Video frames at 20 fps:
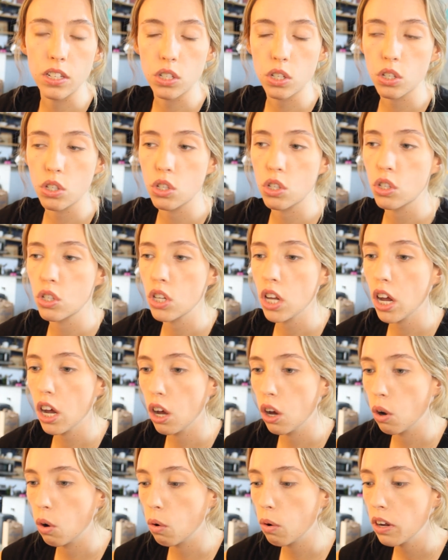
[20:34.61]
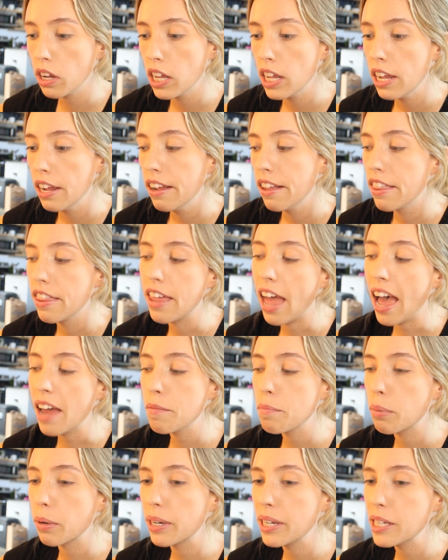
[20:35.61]
So
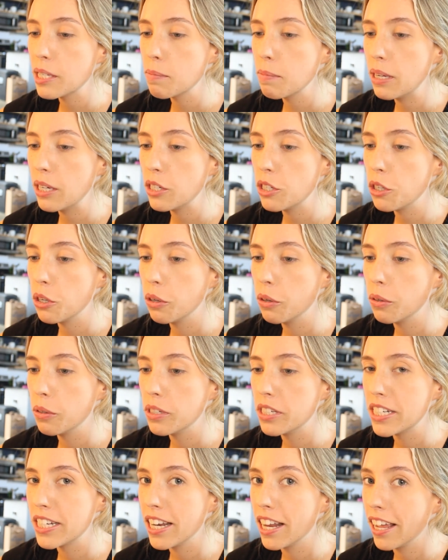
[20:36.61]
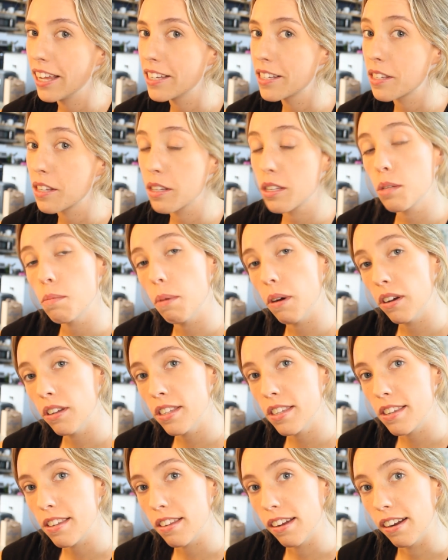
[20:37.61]
that brings me to today's
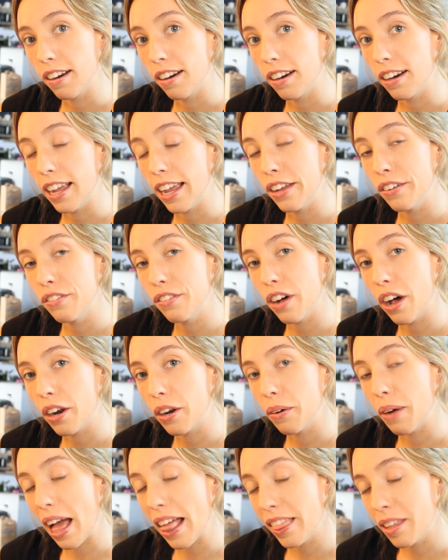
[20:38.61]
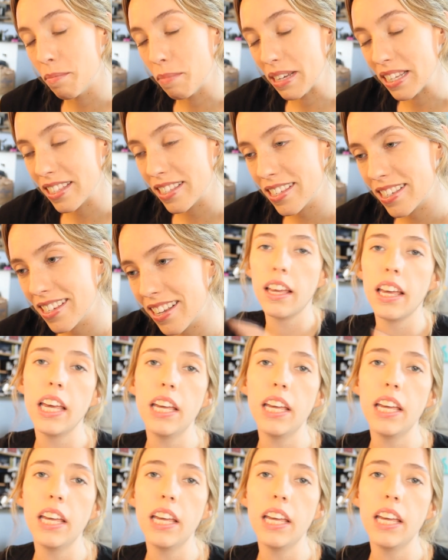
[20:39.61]
sponsor, Envato Elements.